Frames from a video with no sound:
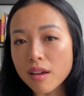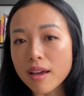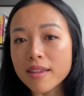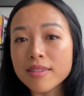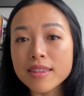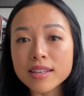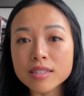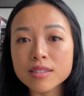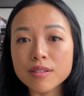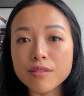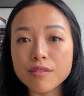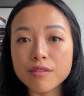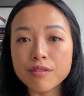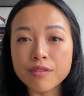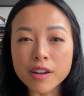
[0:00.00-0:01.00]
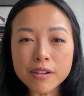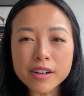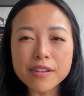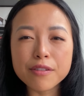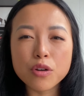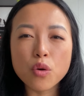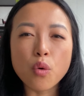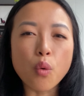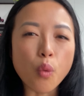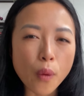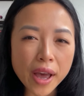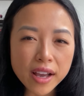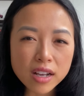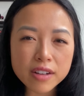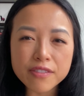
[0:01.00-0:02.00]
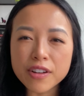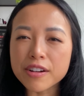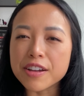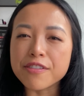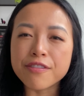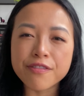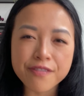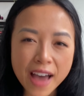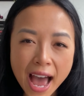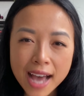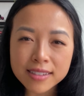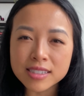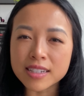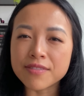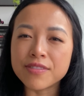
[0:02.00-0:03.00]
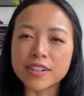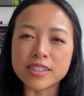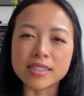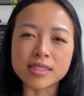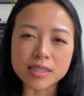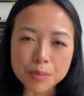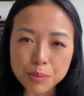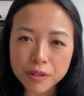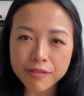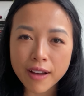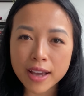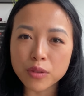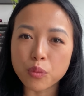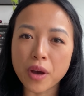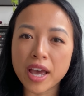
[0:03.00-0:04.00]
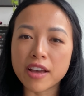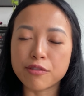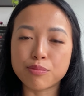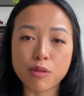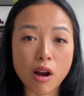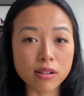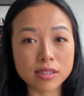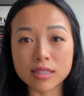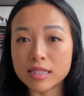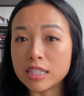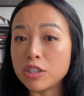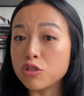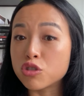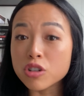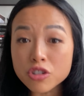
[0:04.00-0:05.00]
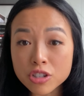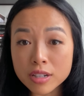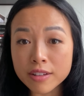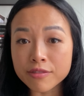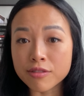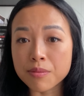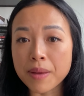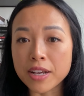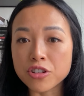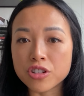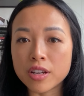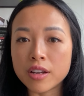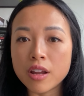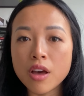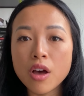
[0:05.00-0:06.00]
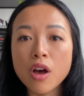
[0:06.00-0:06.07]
And this very quick, very fast, and very simplified way of processing nutrition information